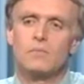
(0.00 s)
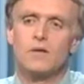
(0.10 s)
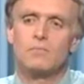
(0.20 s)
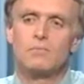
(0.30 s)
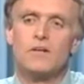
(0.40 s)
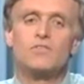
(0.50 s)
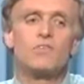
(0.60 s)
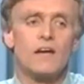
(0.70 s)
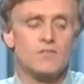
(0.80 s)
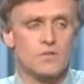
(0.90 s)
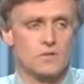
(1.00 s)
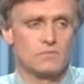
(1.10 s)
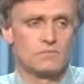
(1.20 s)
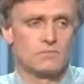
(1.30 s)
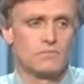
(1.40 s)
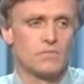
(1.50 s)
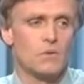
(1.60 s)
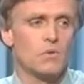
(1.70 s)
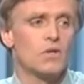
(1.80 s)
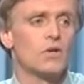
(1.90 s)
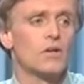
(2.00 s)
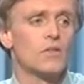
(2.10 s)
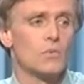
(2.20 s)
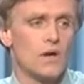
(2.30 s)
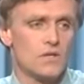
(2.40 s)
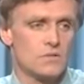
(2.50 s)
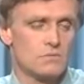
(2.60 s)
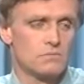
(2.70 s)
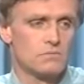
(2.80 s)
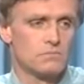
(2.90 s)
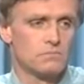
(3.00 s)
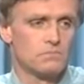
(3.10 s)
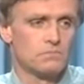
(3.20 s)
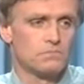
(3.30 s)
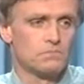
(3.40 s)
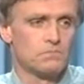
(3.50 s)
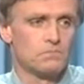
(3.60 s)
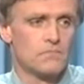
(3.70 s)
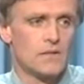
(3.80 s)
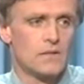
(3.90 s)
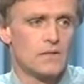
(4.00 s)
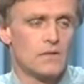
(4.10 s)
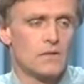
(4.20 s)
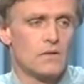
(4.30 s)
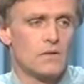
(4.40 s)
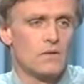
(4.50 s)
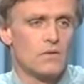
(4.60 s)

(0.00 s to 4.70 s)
we can see this imbalance coming much faster than we could otherwise.